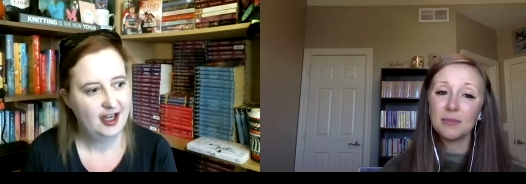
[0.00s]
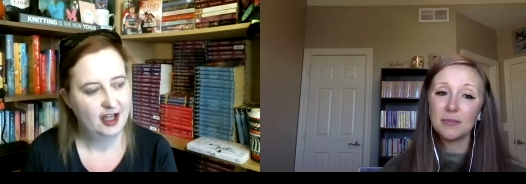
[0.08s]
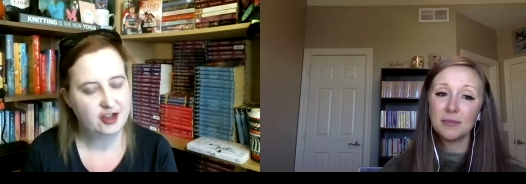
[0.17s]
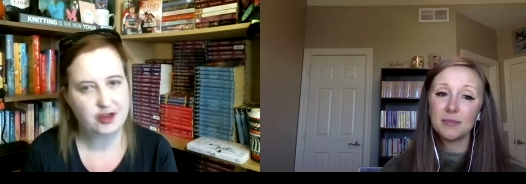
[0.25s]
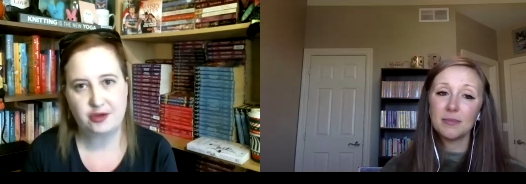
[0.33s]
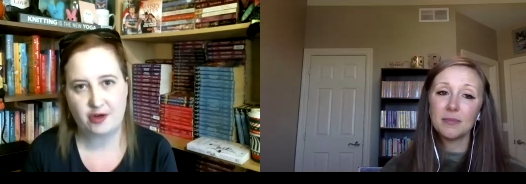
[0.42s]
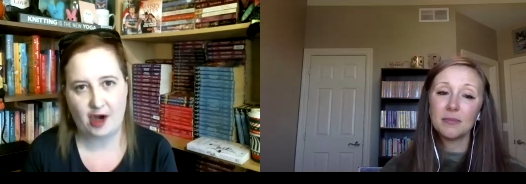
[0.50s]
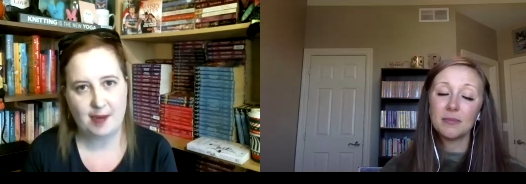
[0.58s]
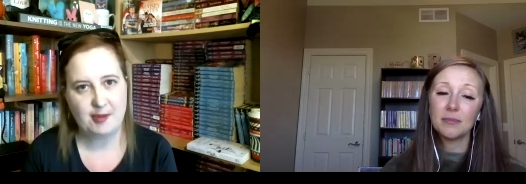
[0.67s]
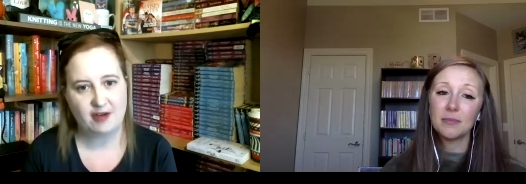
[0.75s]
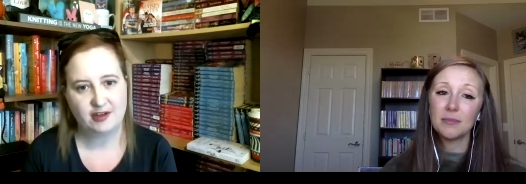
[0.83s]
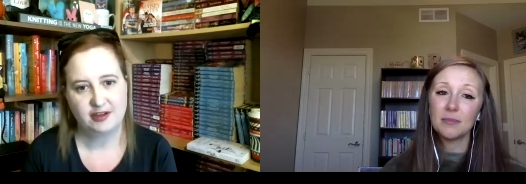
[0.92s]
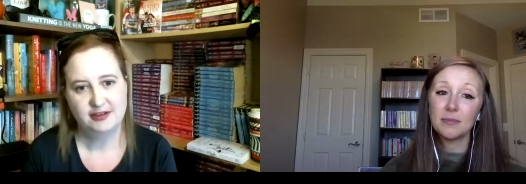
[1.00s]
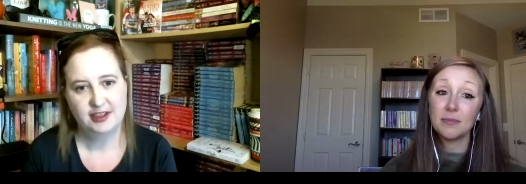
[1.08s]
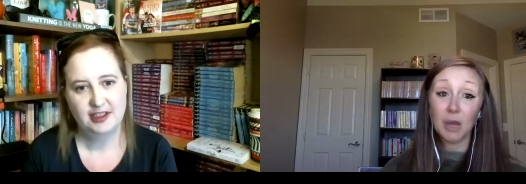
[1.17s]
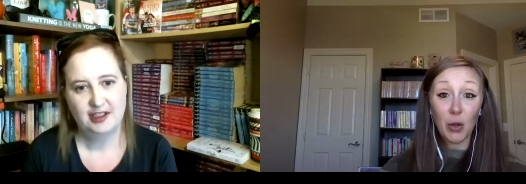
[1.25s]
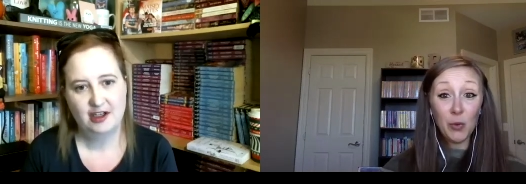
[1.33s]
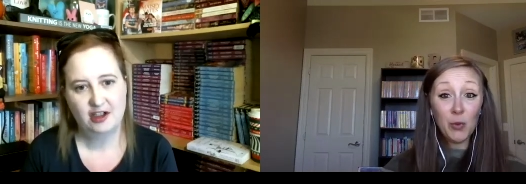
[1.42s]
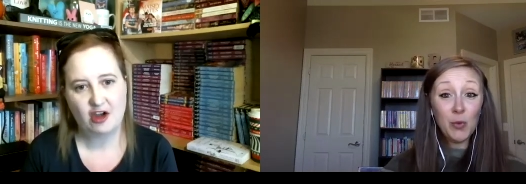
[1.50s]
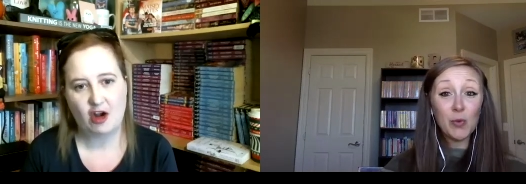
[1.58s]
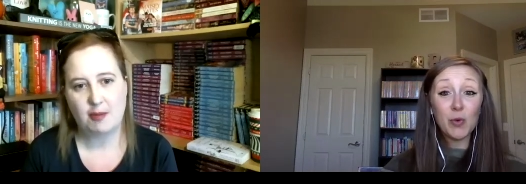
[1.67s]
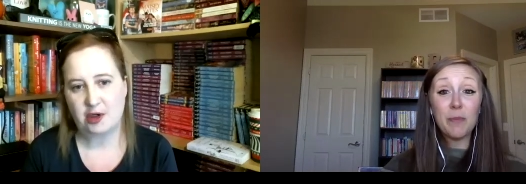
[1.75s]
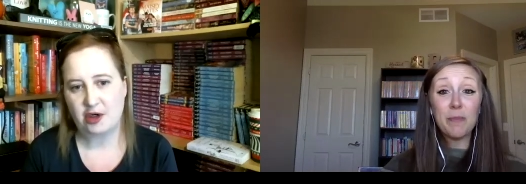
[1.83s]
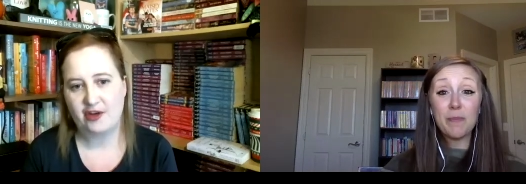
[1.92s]
Speaker 1: A true crime novel Ooh.
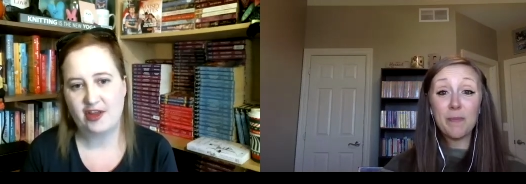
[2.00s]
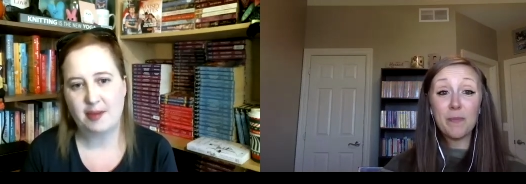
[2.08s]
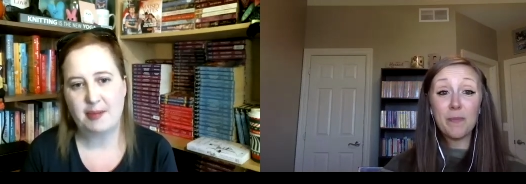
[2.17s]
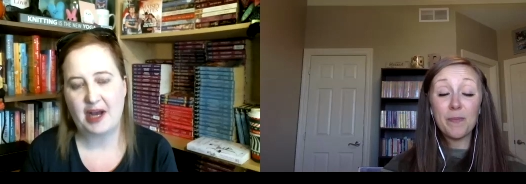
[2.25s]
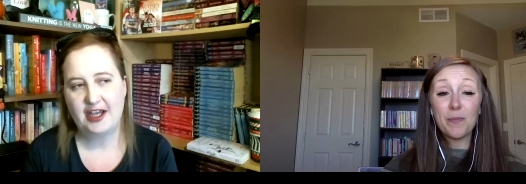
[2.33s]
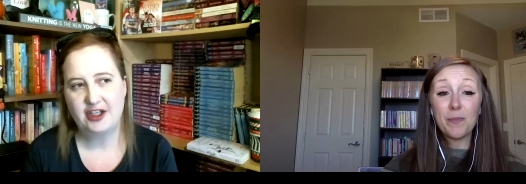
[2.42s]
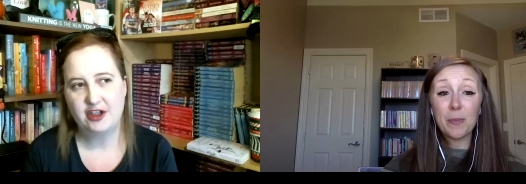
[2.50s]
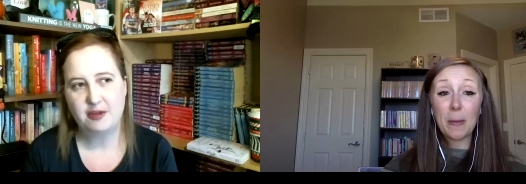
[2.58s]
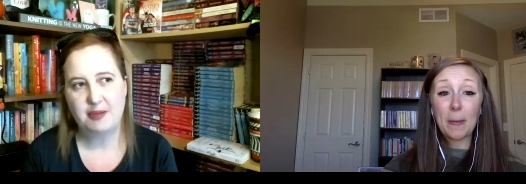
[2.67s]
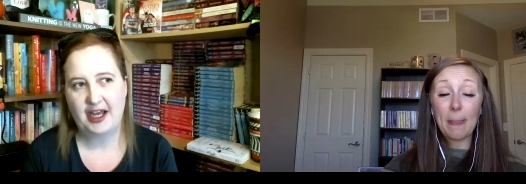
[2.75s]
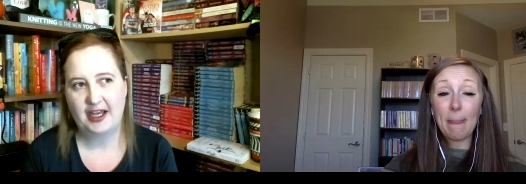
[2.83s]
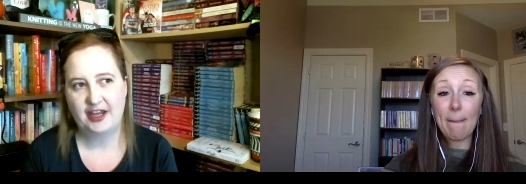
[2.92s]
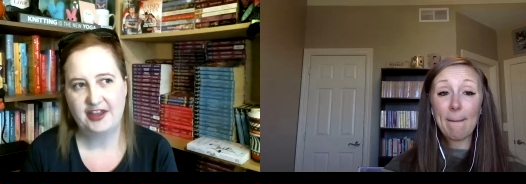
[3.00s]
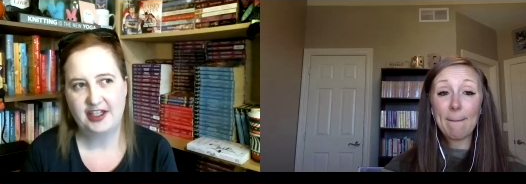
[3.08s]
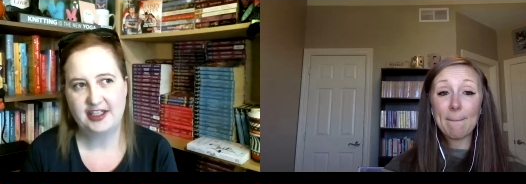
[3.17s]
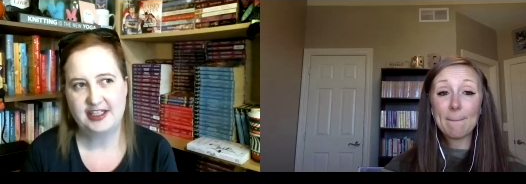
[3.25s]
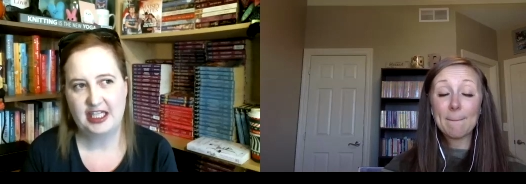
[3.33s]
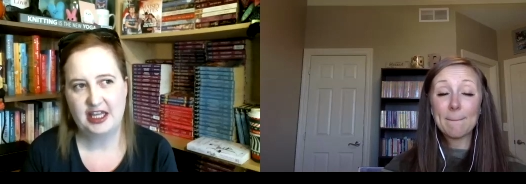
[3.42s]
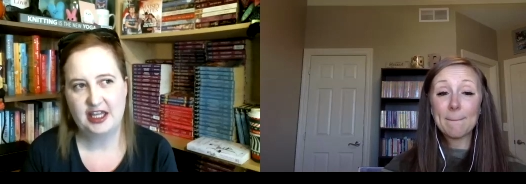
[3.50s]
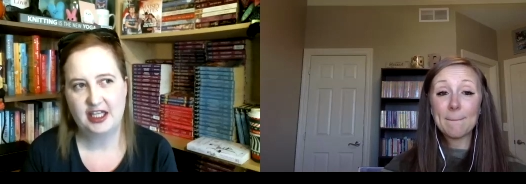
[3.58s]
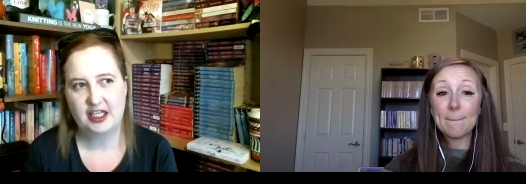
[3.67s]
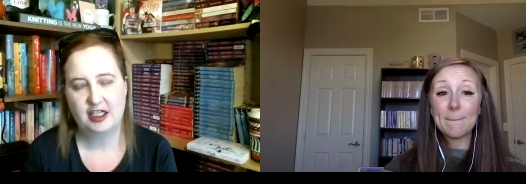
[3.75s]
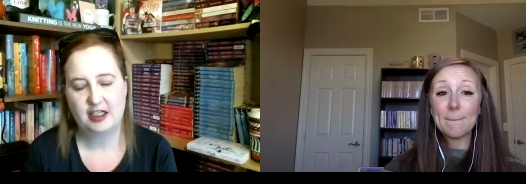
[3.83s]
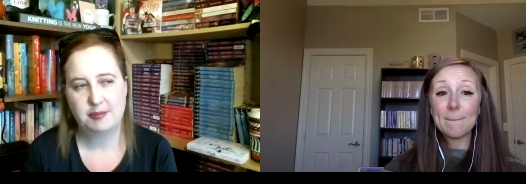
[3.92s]
called Murder in the Bayou by I think it's
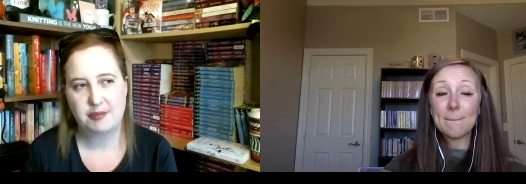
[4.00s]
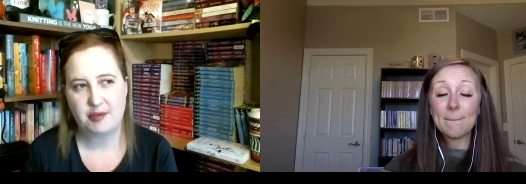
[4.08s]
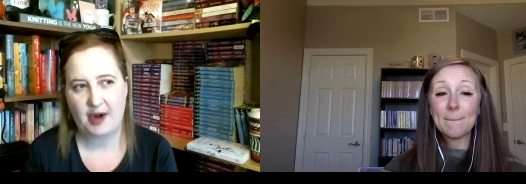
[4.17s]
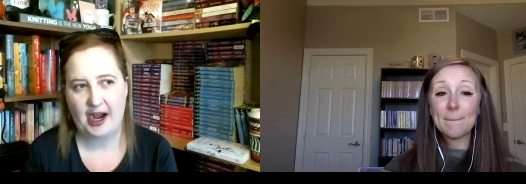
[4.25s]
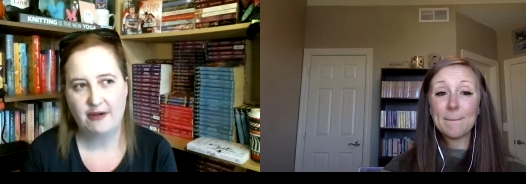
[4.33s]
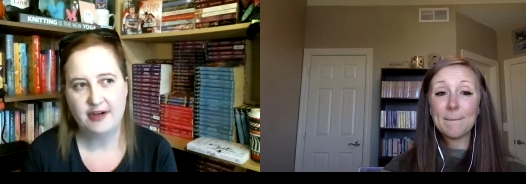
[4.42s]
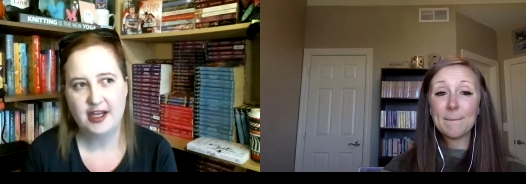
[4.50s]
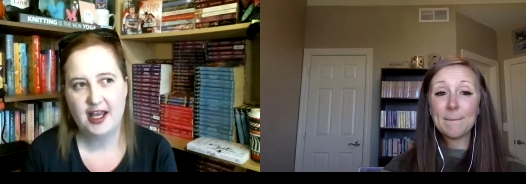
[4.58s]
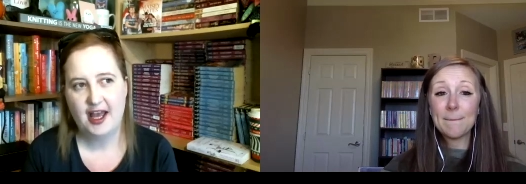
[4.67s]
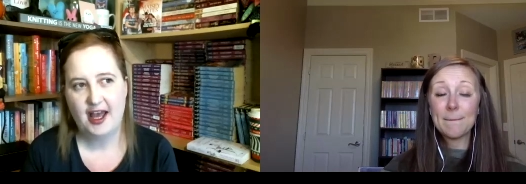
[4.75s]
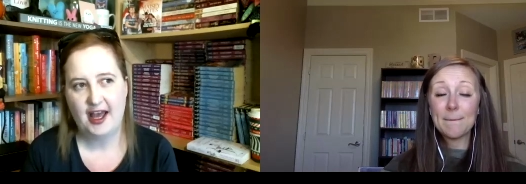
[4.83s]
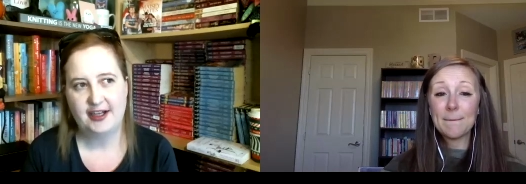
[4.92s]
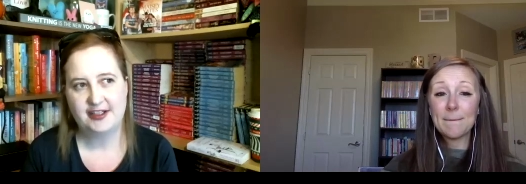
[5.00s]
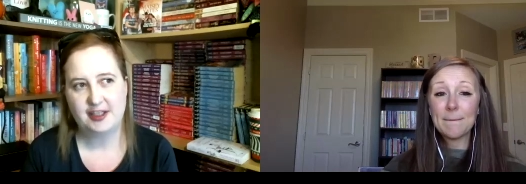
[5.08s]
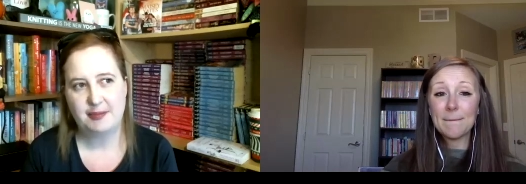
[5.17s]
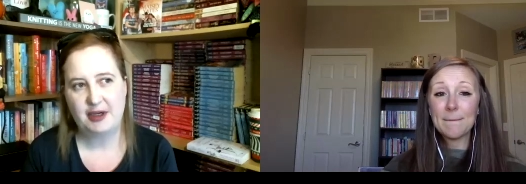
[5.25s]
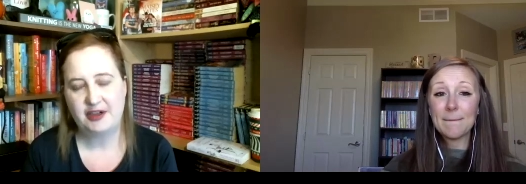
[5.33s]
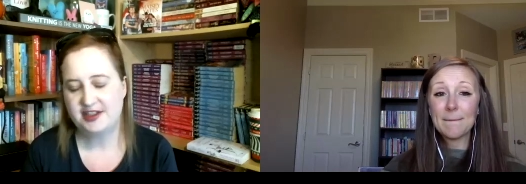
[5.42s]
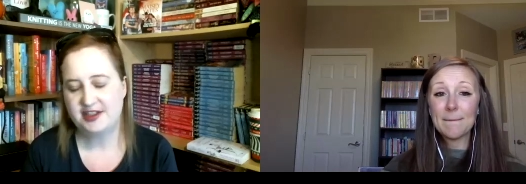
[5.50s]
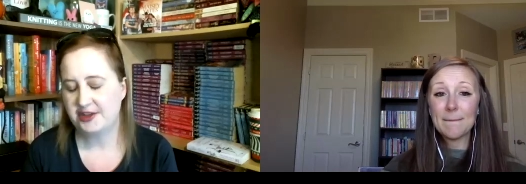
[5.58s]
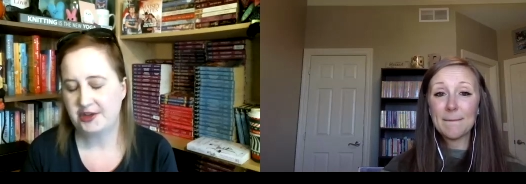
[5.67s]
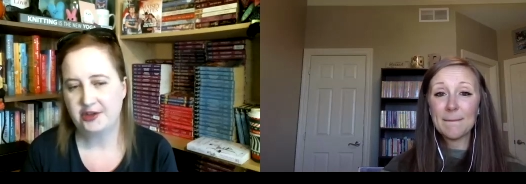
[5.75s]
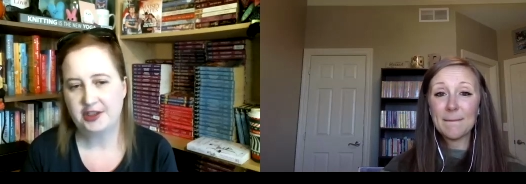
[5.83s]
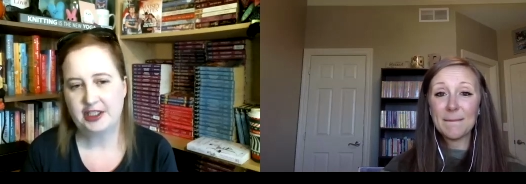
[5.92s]
Ethan Brown, and it's about a
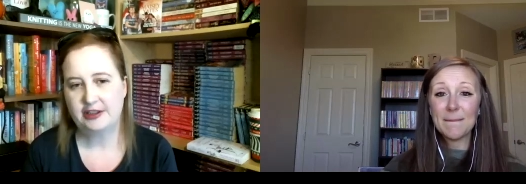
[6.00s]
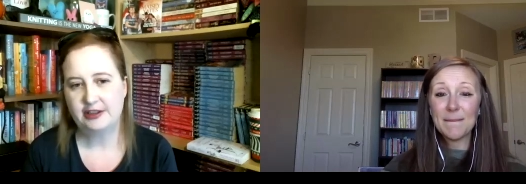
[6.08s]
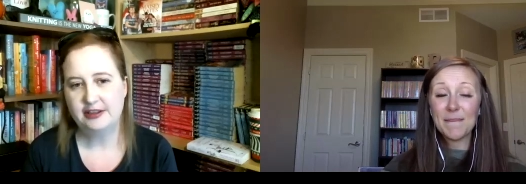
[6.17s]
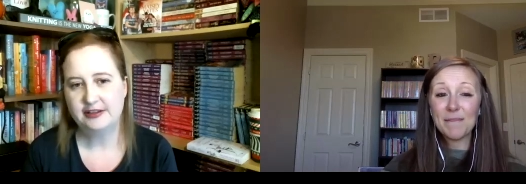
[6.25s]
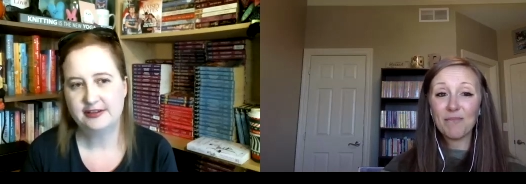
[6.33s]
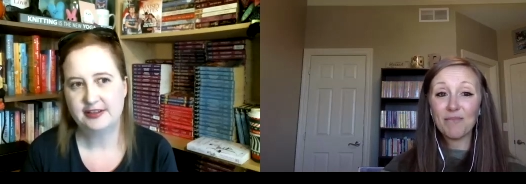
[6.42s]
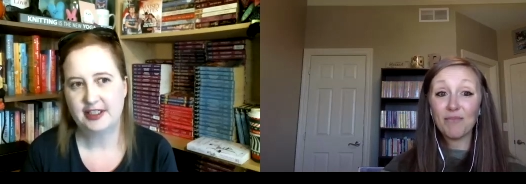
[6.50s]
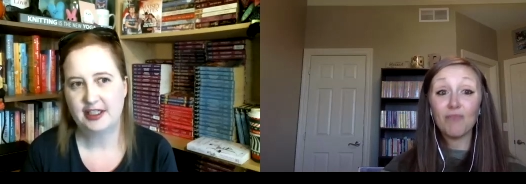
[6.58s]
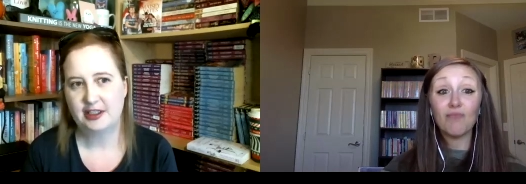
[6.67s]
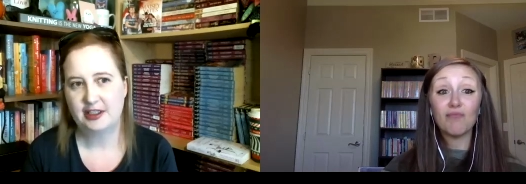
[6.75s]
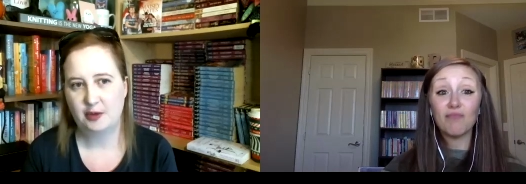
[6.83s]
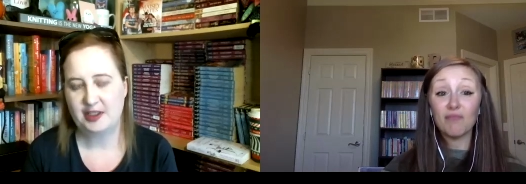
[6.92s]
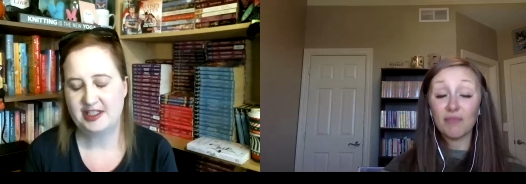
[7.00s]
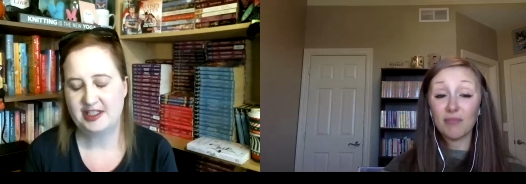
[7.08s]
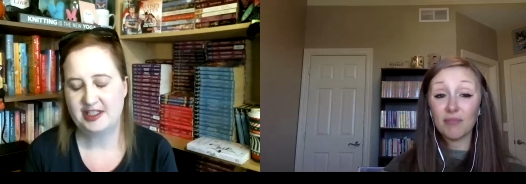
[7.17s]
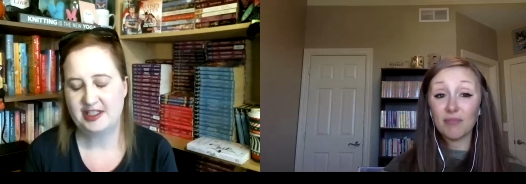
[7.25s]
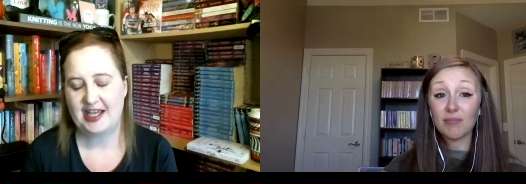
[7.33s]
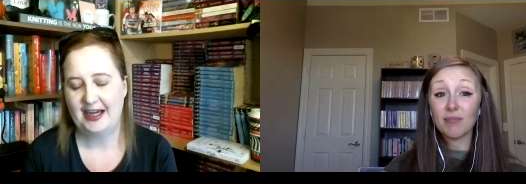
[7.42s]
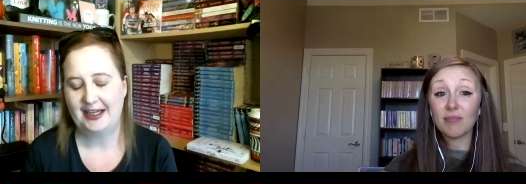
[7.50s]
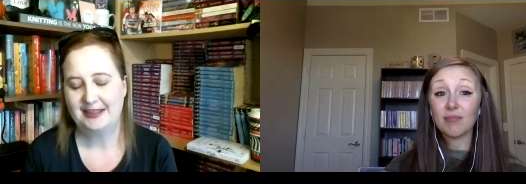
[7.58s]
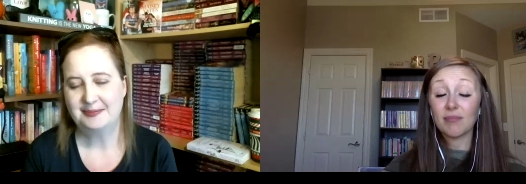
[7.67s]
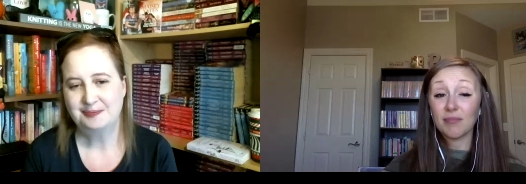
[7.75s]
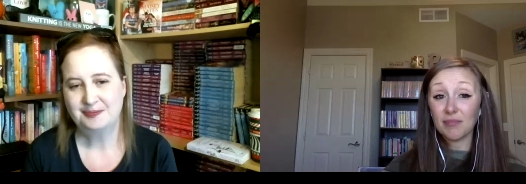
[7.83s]
serial killer in Louisiana.